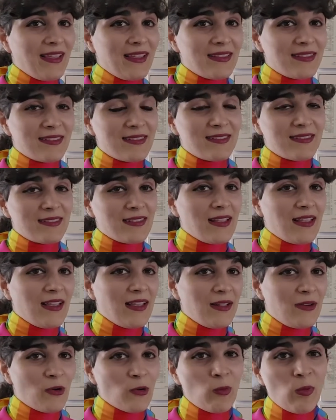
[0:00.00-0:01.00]
It's
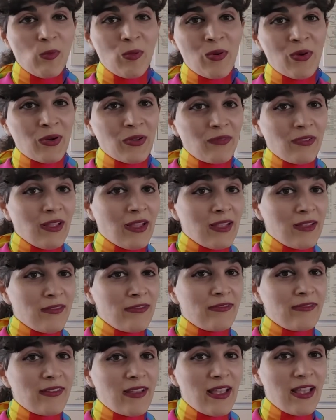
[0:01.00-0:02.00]
a normal part of
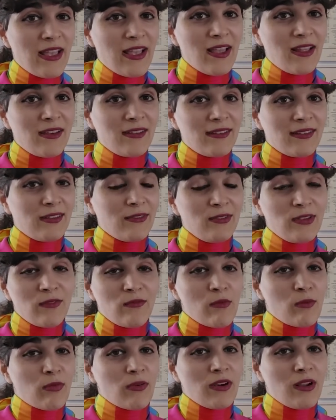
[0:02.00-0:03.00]
life, and if you
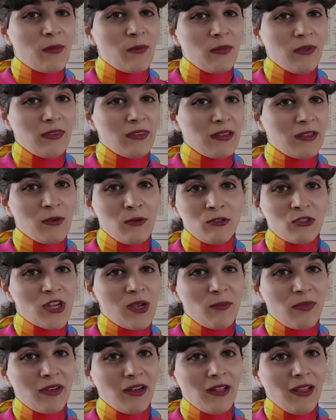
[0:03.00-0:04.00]
have a problem with it, go
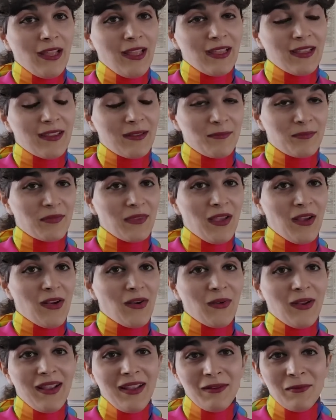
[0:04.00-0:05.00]
jump in a lake.
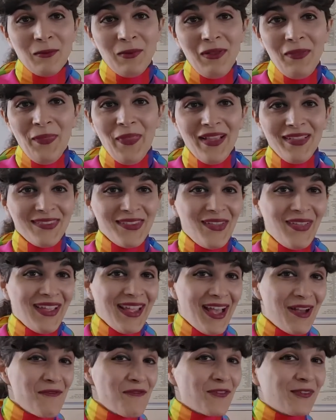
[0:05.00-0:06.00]
All right, well, that's all
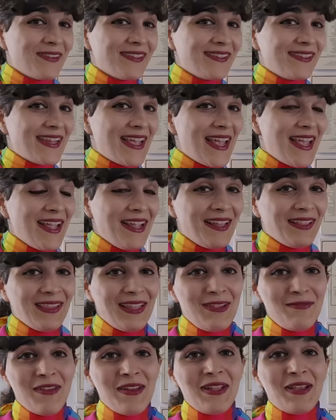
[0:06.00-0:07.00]
I have for today.
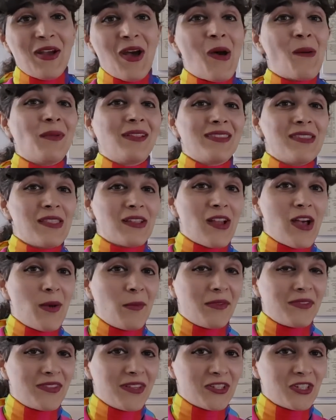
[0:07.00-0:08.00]
Leave any comments in the
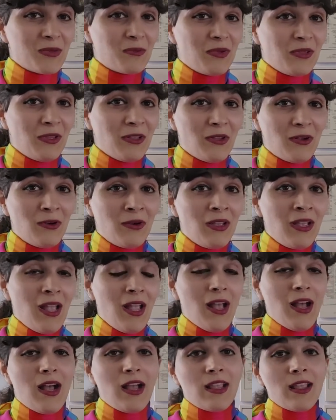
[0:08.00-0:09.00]
comment section below.
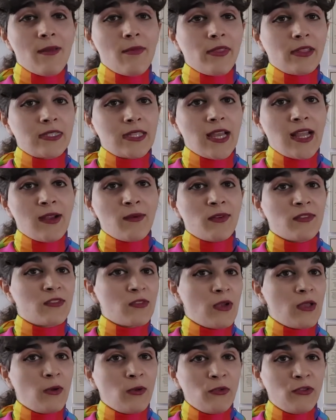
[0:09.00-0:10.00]
I am the tyrant,
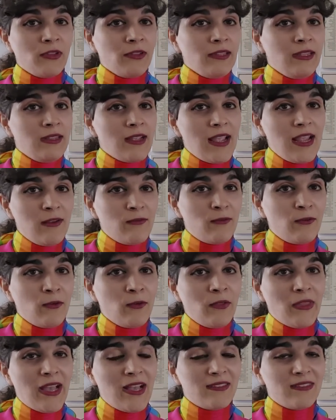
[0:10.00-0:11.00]
so I will delete
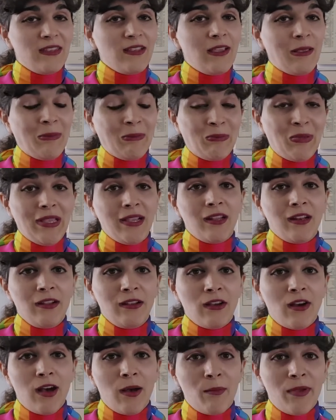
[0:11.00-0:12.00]
hateful, nasty,
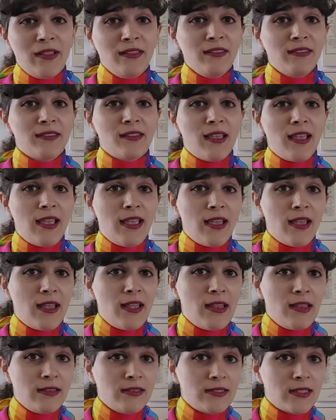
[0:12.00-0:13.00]
bigoted comments,
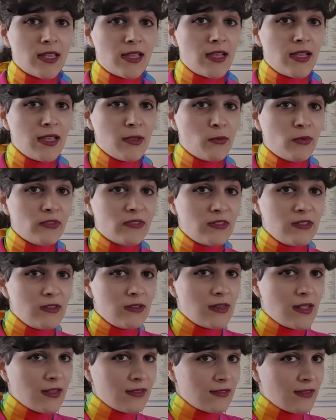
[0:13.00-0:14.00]
and I will see
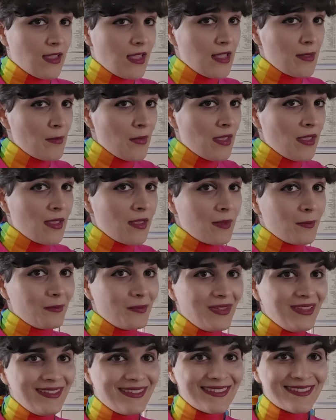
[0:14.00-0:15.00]
you next time.
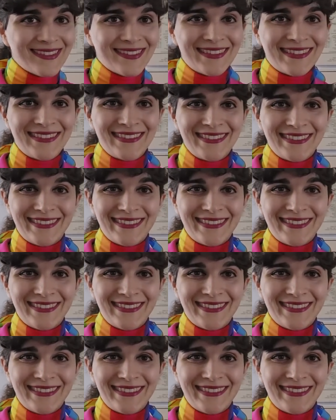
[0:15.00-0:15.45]
Peace.